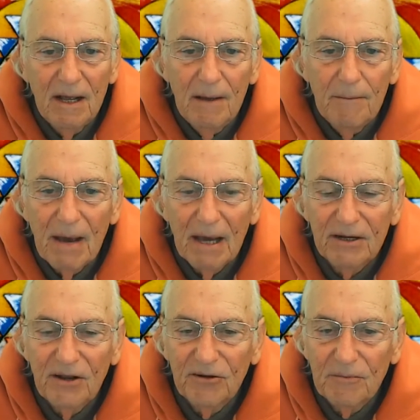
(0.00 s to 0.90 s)

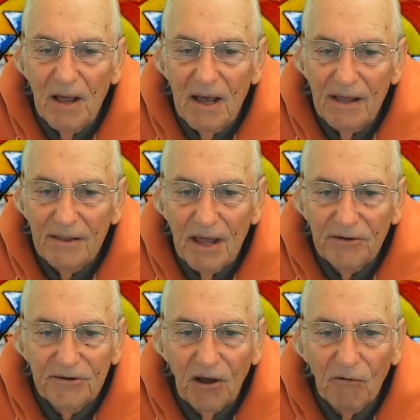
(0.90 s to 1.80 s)
mechanism, and then
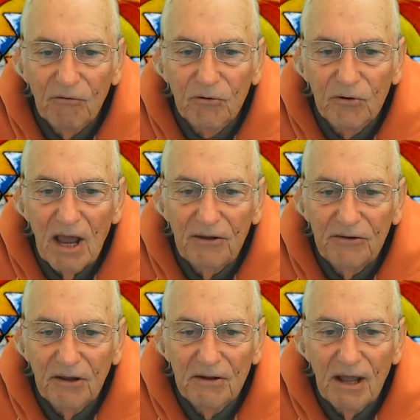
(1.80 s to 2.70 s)
self-creates
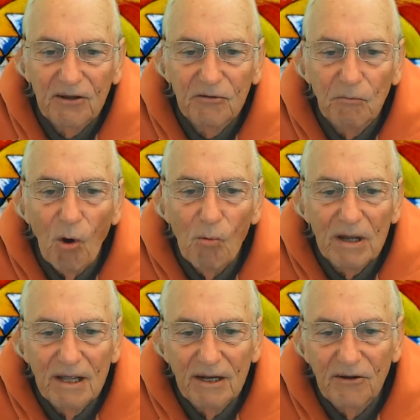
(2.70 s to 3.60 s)
the next moment
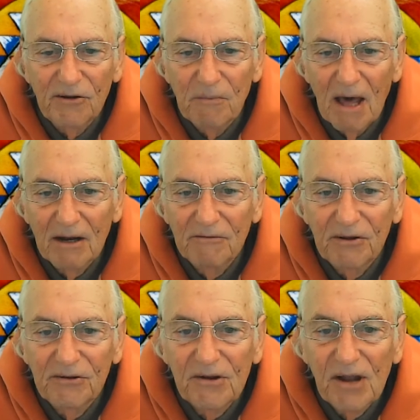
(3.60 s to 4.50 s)
in its
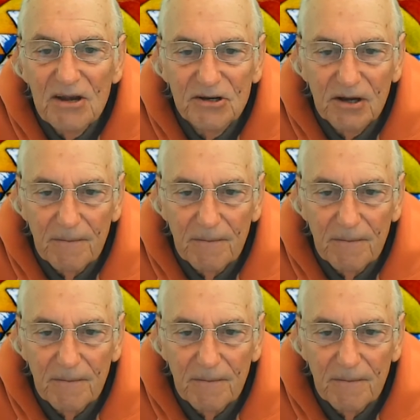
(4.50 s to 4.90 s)
manifestation.